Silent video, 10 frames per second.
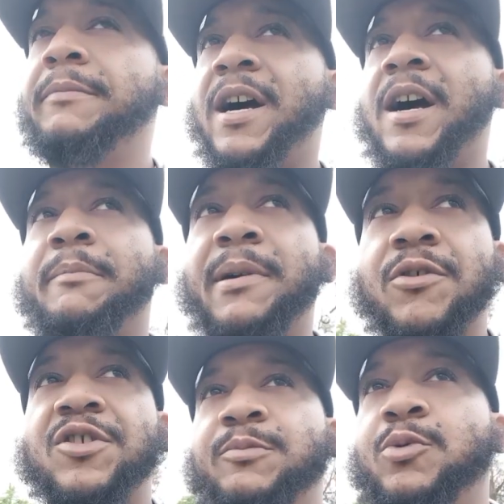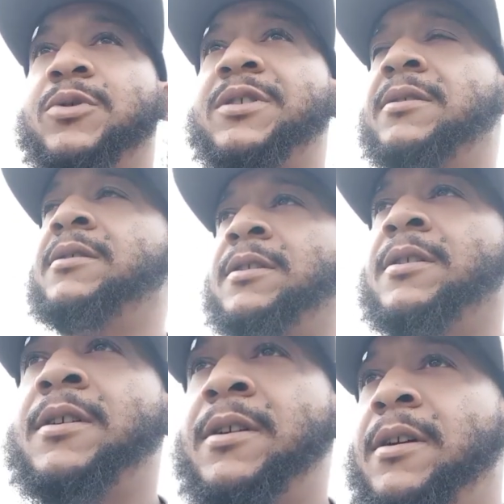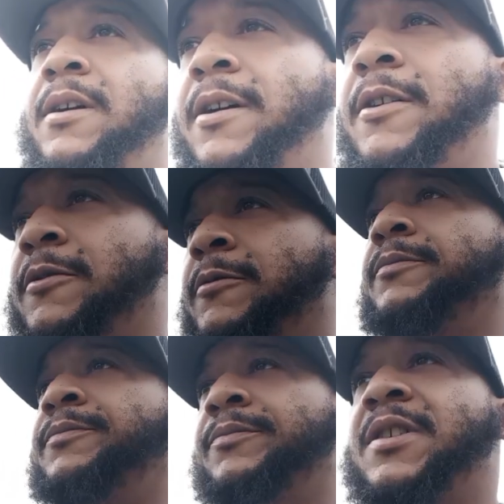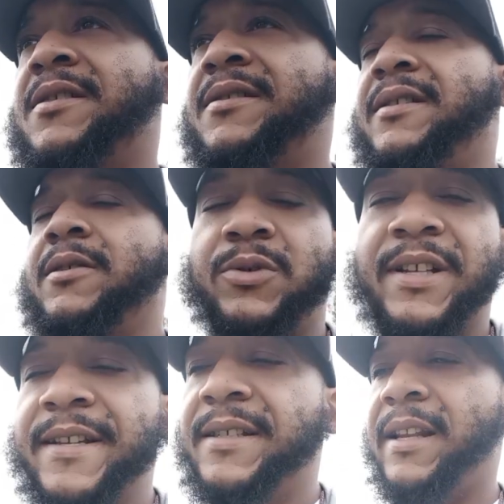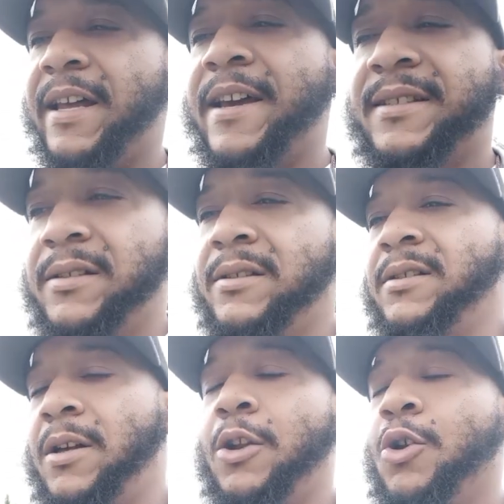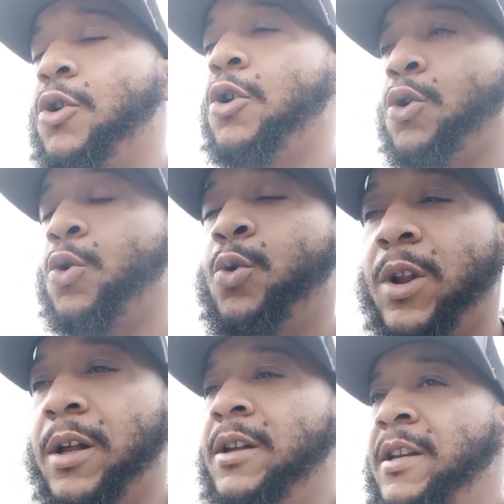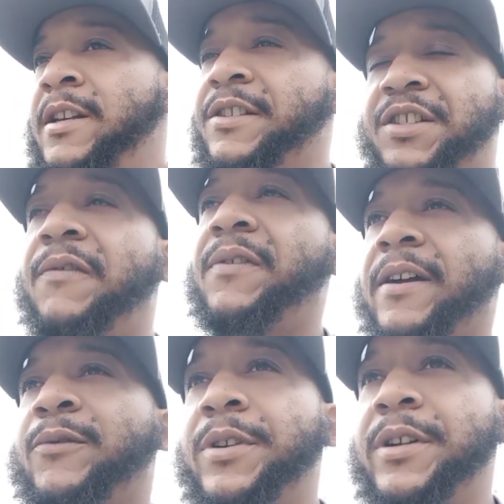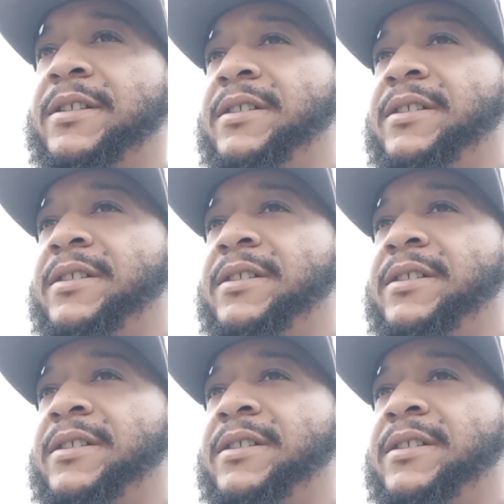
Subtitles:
Non-perishables. Because those things can last a whole shelf life on it.